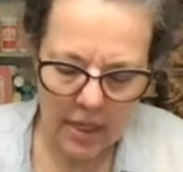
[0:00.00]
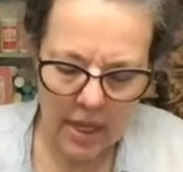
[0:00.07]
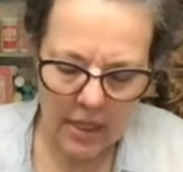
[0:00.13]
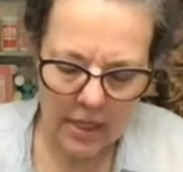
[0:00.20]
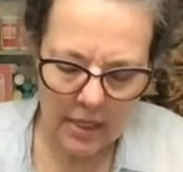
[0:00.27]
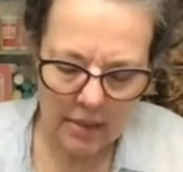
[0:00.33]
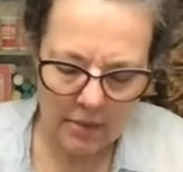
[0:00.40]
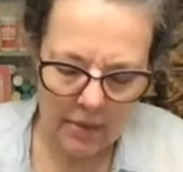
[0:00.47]

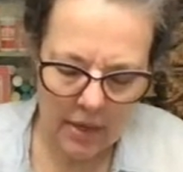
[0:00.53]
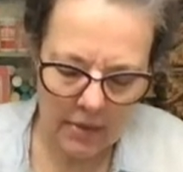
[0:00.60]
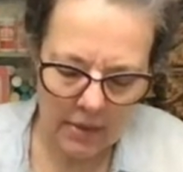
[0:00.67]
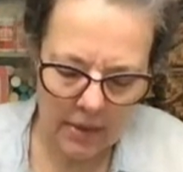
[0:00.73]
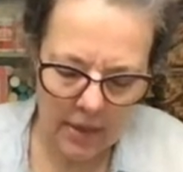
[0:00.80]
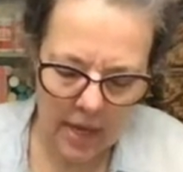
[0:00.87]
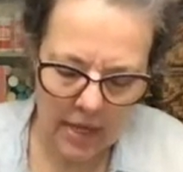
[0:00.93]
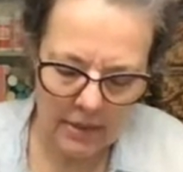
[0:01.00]
I need to. I
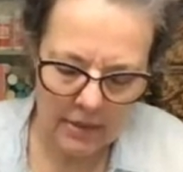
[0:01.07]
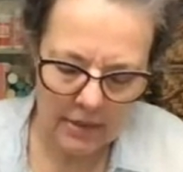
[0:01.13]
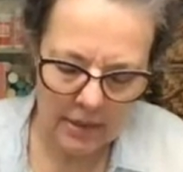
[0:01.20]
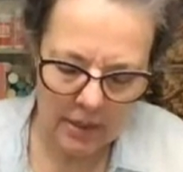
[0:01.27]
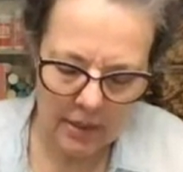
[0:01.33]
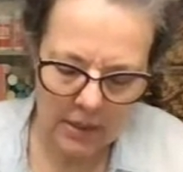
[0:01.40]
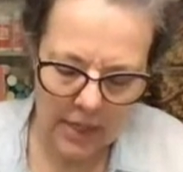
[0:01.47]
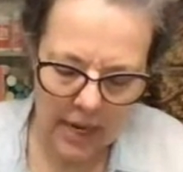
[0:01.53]
need. I
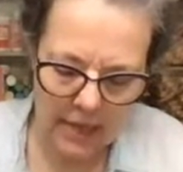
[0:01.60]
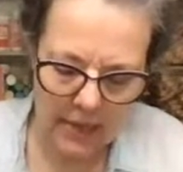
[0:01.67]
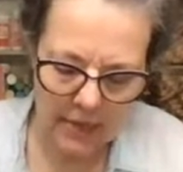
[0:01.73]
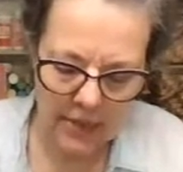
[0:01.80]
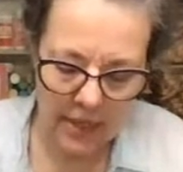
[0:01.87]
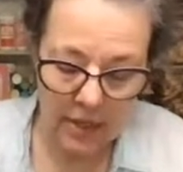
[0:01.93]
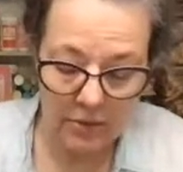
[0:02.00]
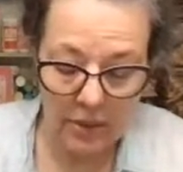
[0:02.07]
looked at the
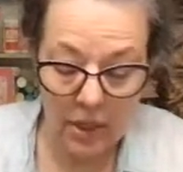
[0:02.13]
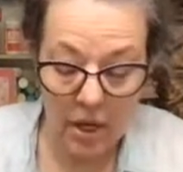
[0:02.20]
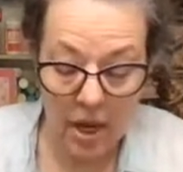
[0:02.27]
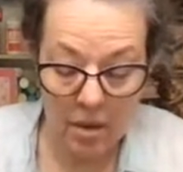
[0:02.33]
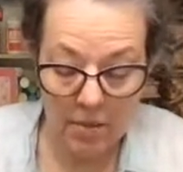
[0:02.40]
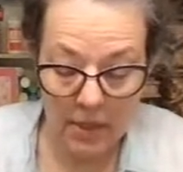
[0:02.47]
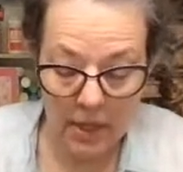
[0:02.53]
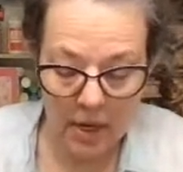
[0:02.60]
thing. I was like,
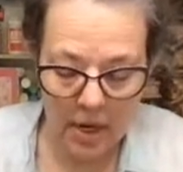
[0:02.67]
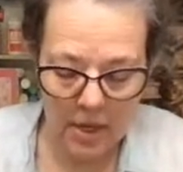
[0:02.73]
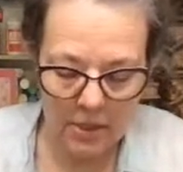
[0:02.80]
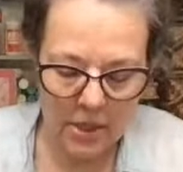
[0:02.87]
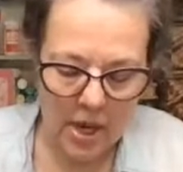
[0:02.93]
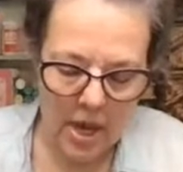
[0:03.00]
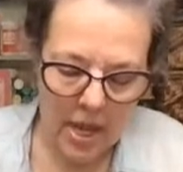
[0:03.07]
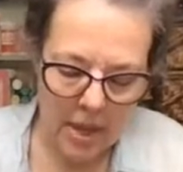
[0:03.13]
oh my
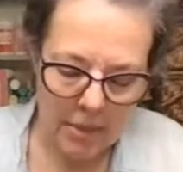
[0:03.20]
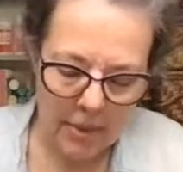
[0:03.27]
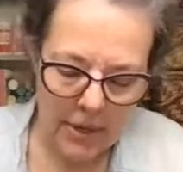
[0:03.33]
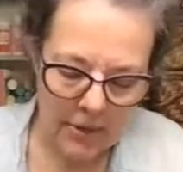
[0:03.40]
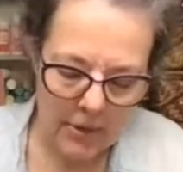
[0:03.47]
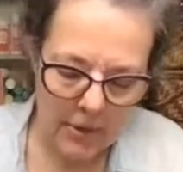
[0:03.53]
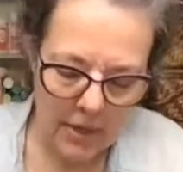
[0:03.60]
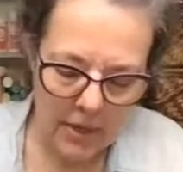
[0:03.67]
gosh.
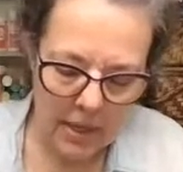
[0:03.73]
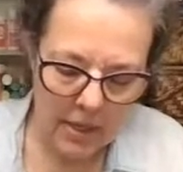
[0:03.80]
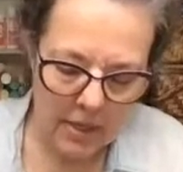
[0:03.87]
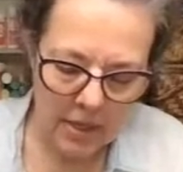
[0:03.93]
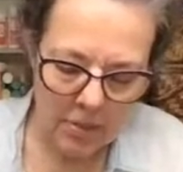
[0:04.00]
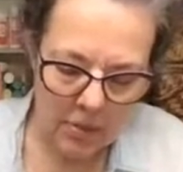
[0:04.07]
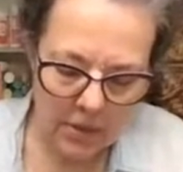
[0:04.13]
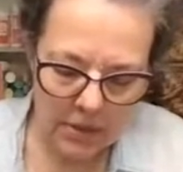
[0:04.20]
But She's making
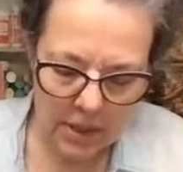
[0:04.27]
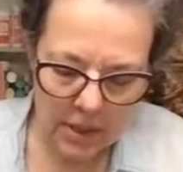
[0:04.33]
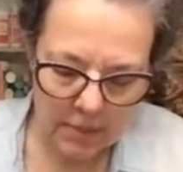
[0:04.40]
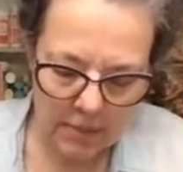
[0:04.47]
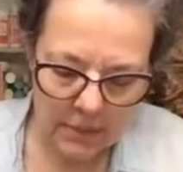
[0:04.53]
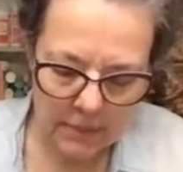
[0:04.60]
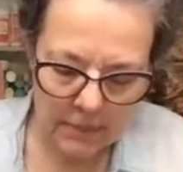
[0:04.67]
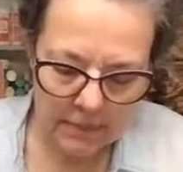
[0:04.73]
her stuff
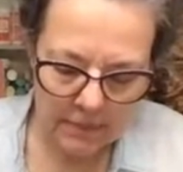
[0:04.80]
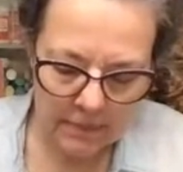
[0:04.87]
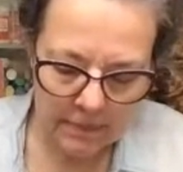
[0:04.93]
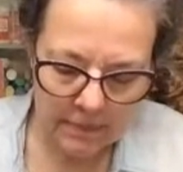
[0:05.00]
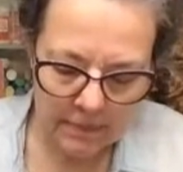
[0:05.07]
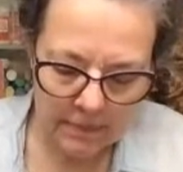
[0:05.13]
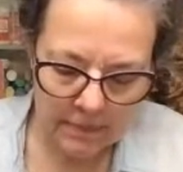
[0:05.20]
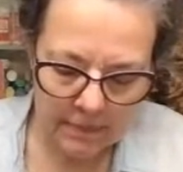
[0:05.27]
at one
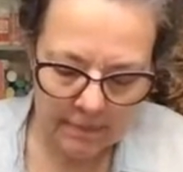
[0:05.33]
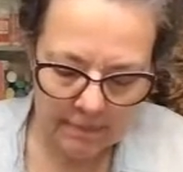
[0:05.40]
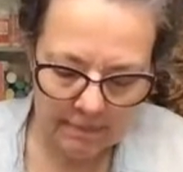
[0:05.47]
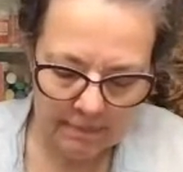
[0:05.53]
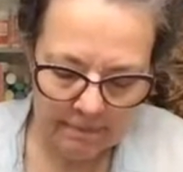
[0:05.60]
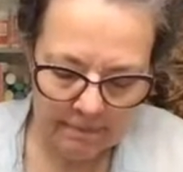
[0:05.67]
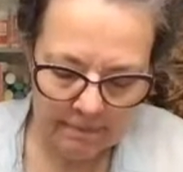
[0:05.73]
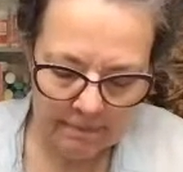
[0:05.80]
twenty four.
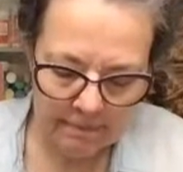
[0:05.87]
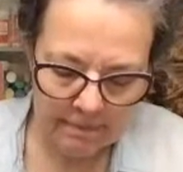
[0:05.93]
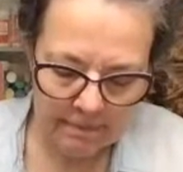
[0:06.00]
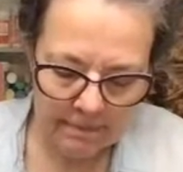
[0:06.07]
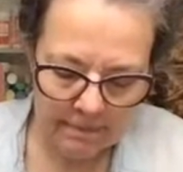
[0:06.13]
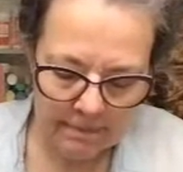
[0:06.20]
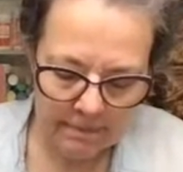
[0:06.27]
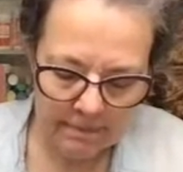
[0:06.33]

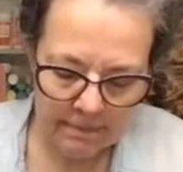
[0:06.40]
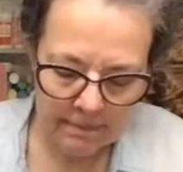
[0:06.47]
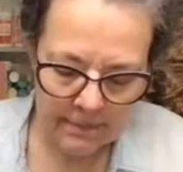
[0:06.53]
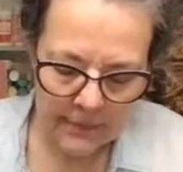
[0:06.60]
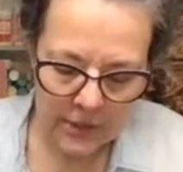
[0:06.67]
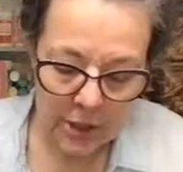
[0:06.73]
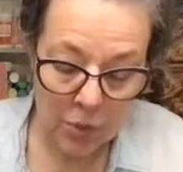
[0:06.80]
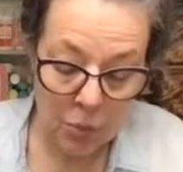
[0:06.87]

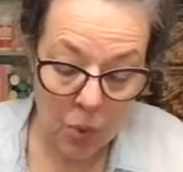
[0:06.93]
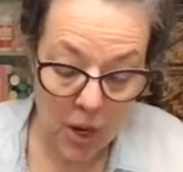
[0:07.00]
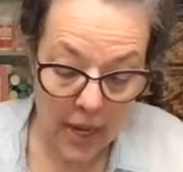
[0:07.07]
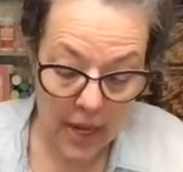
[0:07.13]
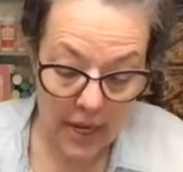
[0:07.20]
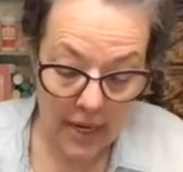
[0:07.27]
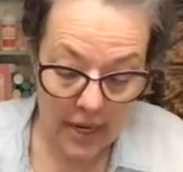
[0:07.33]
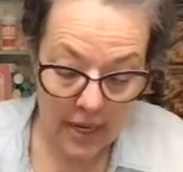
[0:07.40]
She
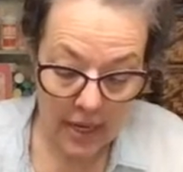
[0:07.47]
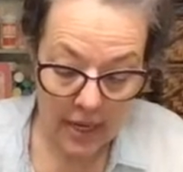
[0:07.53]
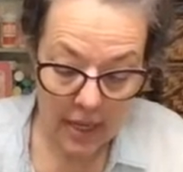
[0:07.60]
what?